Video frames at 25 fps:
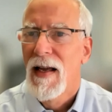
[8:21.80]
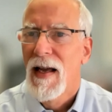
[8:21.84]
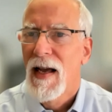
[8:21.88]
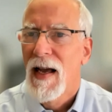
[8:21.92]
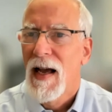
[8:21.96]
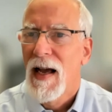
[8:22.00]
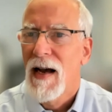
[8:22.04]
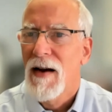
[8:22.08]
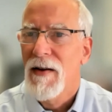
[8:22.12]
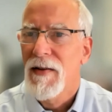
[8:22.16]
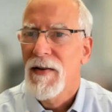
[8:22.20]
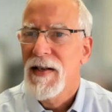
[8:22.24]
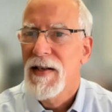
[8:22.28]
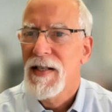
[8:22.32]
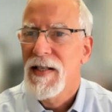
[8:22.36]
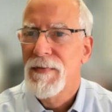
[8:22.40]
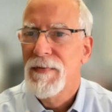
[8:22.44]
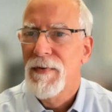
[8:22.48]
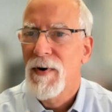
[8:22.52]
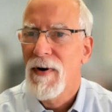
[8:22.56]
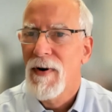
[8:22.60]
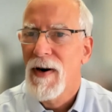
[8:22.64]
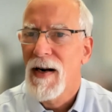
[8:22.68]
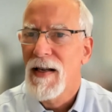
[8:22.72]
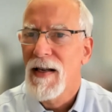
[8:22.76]
How these
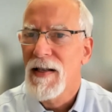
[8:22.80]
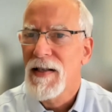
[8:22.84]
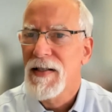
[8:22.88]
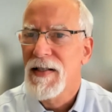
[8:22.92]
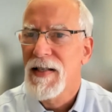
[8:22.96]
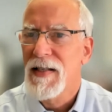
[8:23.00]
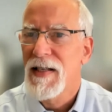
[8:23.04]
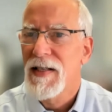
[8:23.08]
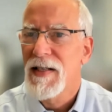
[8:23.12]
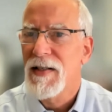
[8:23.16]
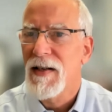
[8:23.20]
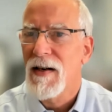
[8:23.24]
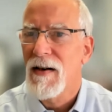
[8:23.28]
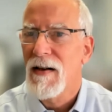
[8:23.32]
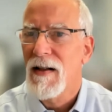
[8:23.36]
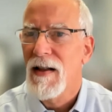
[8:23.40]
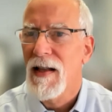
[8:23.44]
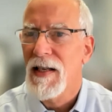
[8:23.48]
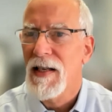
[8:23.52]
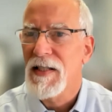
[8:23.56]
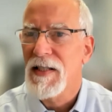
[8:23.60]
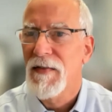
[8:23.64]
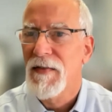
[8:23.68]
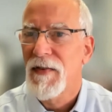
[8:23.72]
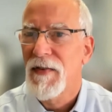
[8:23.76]
paralyses are
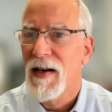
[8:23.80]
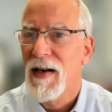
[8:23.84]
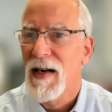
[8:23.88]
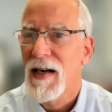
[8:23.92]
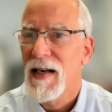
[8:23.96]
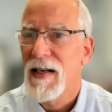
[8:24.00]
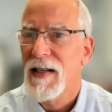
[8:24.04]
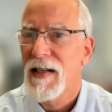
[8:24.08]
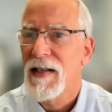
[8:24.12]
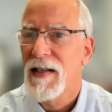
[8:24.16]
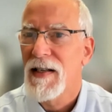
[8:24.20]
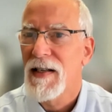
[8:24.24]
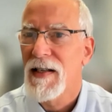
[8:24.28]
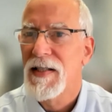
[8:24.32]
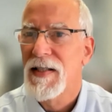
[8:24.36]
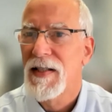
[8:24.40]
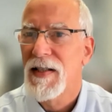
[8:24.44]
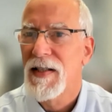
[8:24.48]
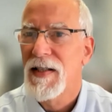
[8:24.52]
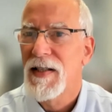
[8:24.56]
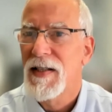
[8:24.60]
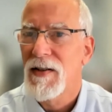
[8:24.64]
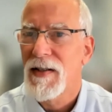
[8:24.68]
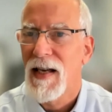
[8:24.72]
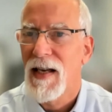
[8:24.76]
classified is
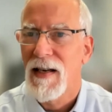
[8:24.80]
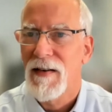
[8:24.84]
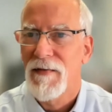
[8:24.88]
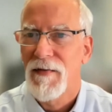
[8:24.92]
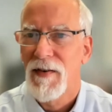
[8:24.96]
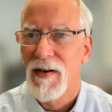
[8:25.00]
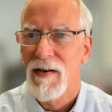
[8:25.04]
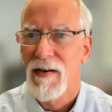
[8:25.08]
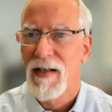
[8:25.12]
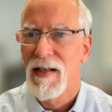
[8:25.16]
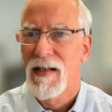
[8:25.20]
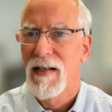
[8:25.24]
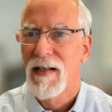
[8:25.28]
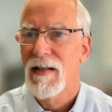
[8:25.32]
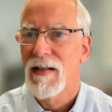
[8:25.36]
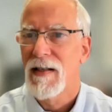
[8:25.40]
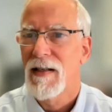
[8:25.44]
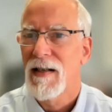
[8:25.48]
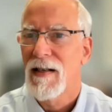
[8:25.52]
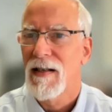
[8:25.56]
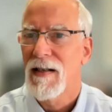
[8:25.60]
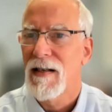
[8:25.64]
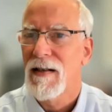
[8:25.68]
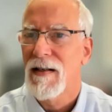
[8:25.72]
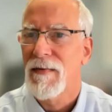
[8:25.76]
still not very
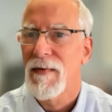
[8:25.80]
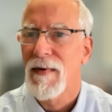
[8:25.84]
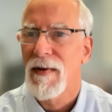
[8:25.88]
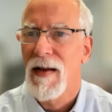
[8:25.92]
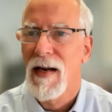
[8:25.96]
clear.